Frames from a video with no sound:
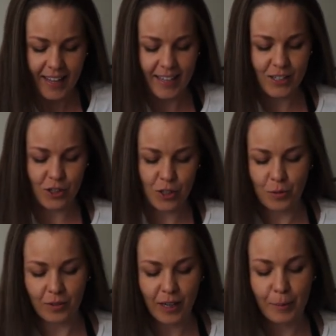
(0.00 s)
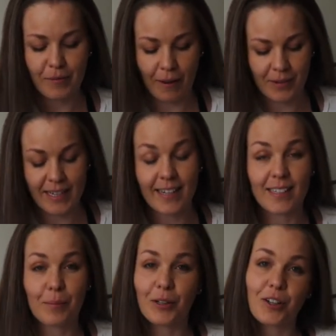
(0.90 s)
It's just we're a couple of hours
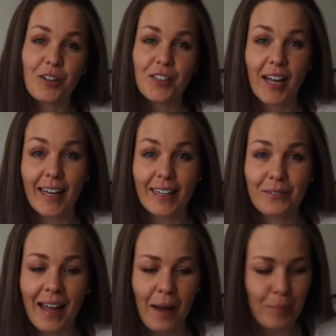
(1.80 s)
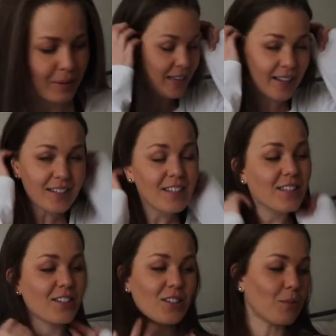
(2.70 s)
later because I had a little nap.
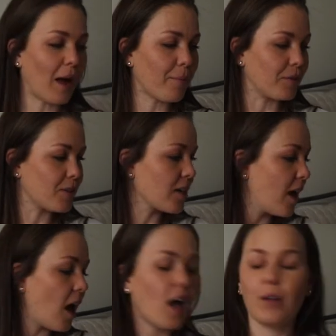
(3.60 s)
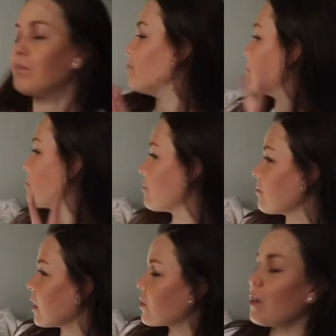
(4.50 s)
That's just what happened. Um,
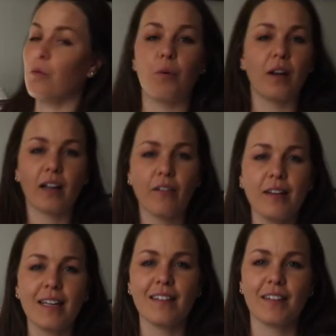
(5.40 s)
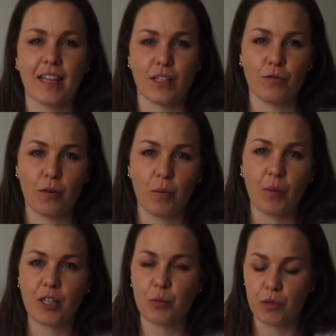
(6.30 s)
so we're currently in the guest room,
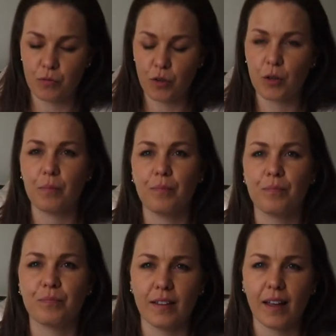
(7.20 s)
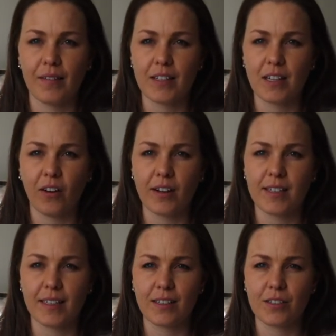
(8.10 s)
which was the room. Yeah, this
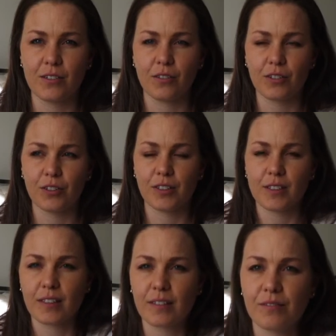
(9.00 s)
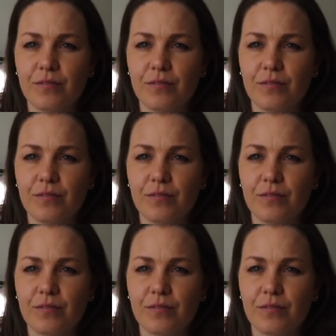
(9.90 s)
lighting is not good, is it?